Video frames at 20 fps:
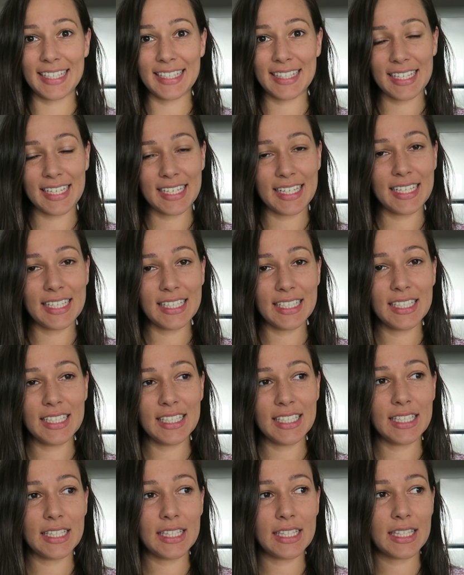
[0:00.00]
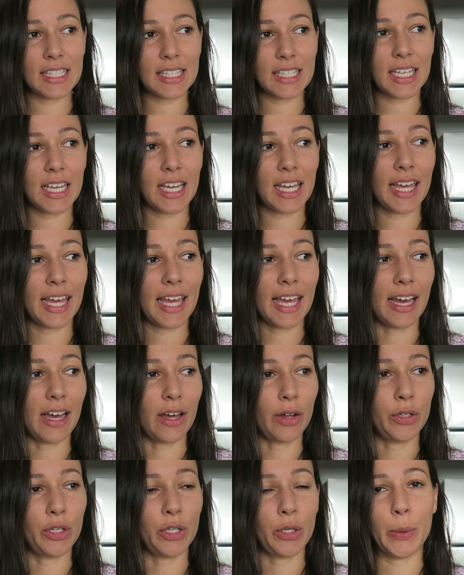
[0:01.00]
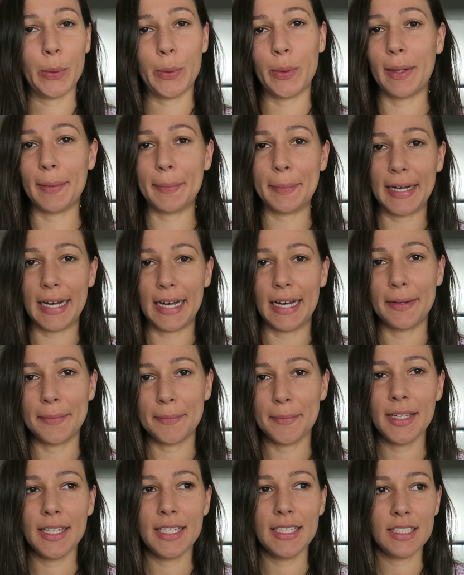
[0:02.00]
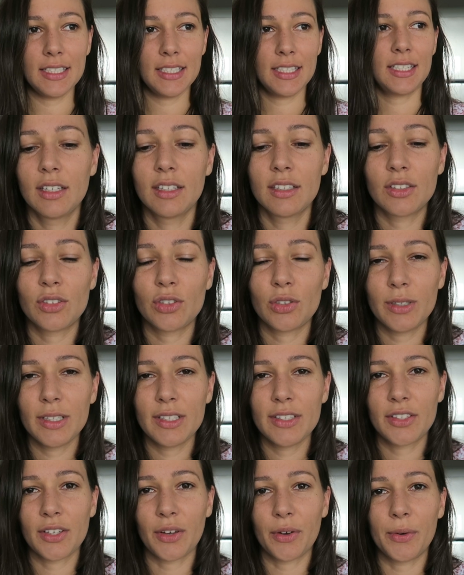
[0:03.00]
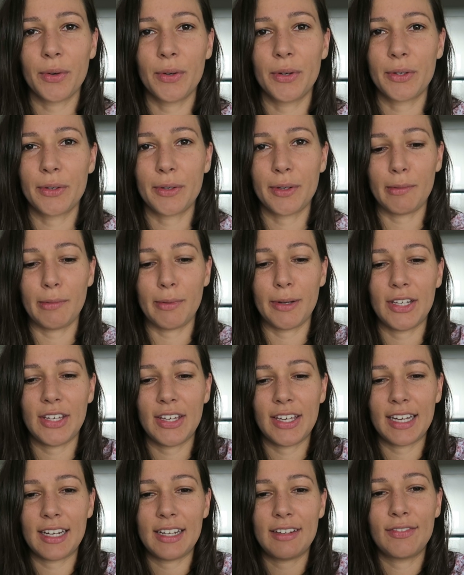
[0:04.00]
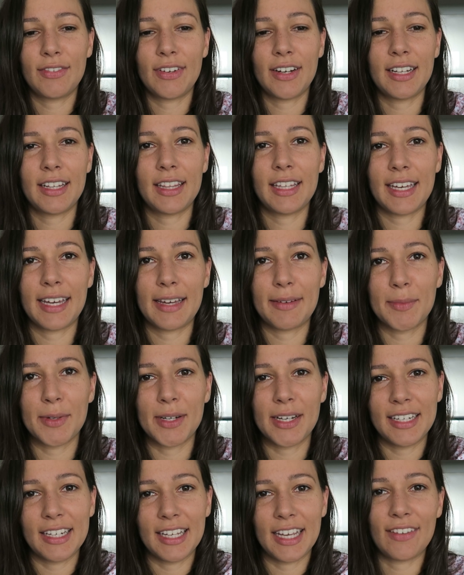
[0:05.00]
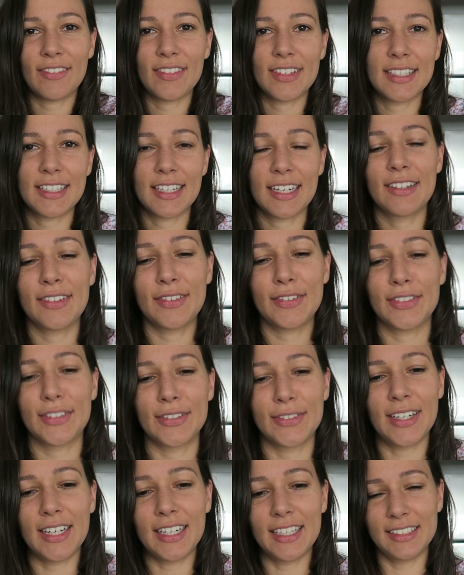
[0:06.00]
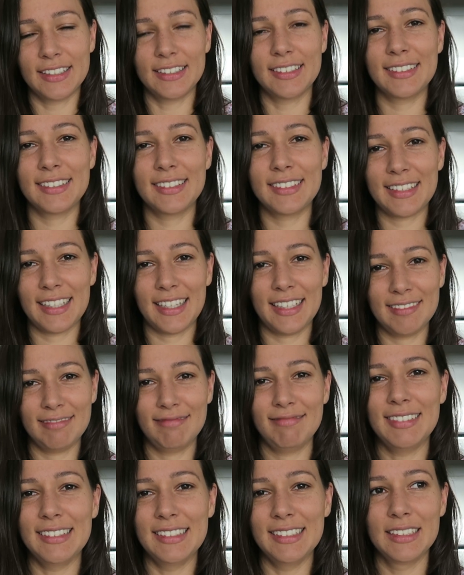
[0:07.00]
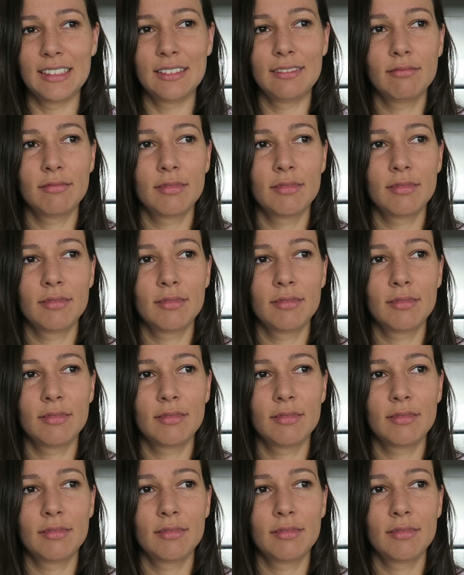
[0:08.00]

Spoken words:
This is our new apartment. It's always so awkward when you get in front of the camera and you haven't done it for a while. It's like, whoop.